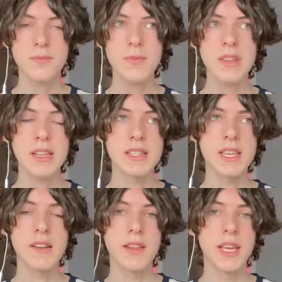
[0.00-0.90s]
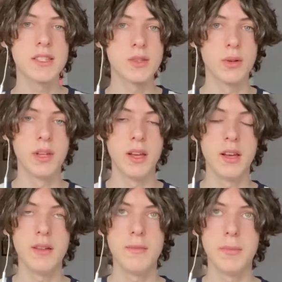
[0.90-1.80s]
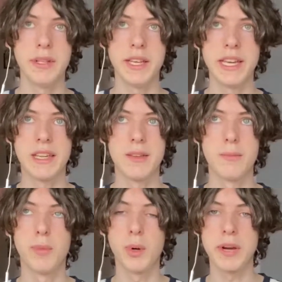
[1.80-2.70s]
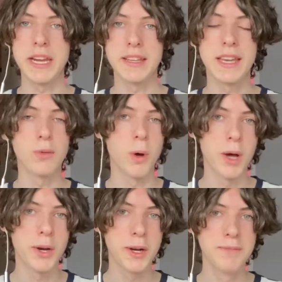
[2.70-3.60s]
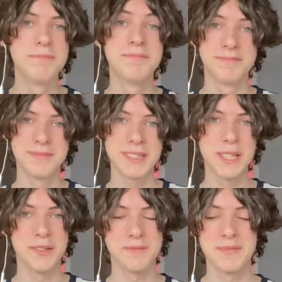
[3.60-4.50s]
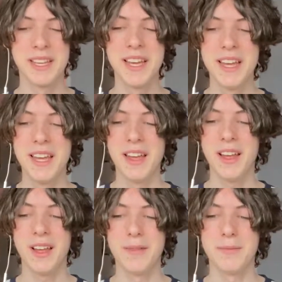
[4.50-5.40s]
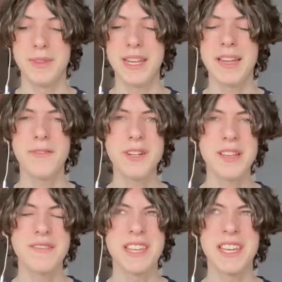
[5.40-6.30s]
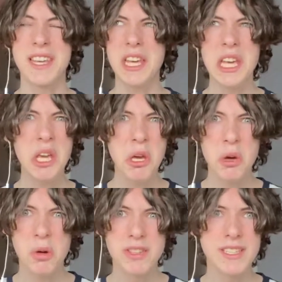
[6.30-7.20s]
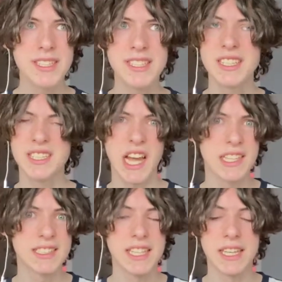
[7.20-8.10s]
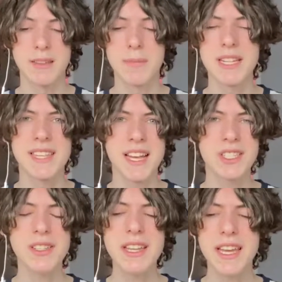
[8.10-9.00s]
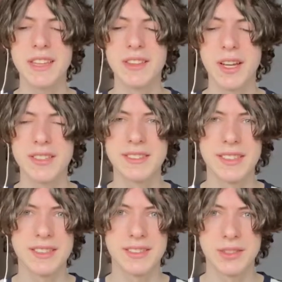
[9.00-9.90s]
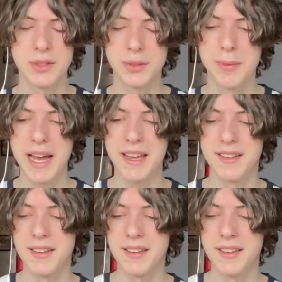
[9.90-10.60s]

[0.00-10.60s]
It's kind of like soda, but like boring and water. So, and at first I was like, ew, this is disgusting. But it's actually like not too bad.